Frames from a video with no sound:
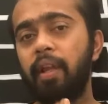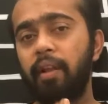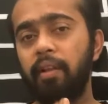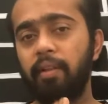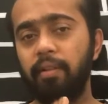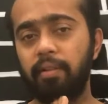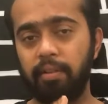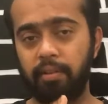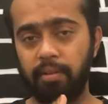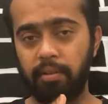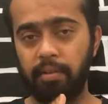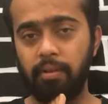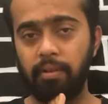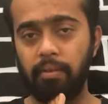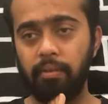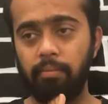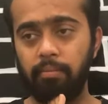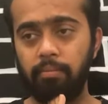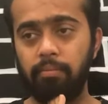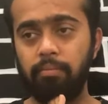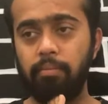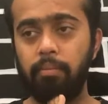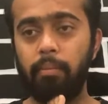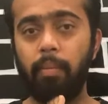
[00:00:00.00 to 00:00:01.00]
else,
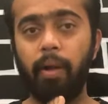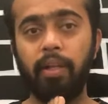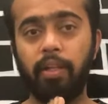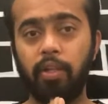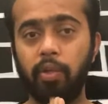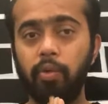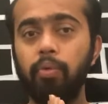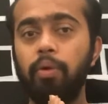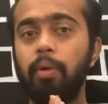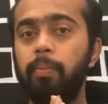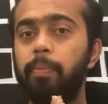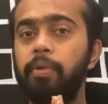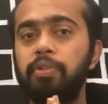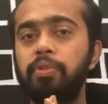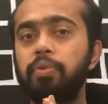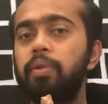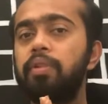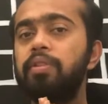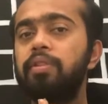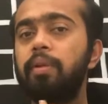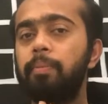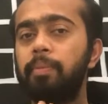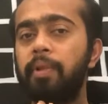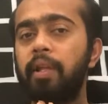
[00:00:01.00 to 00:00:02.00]
but you were pursuing
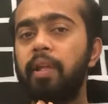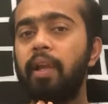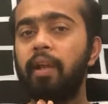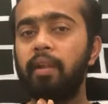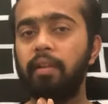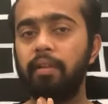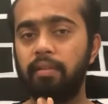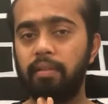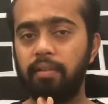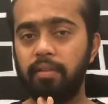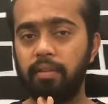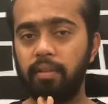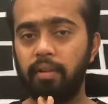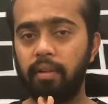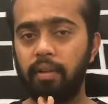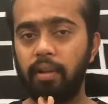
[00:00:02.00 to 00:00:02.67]
something else,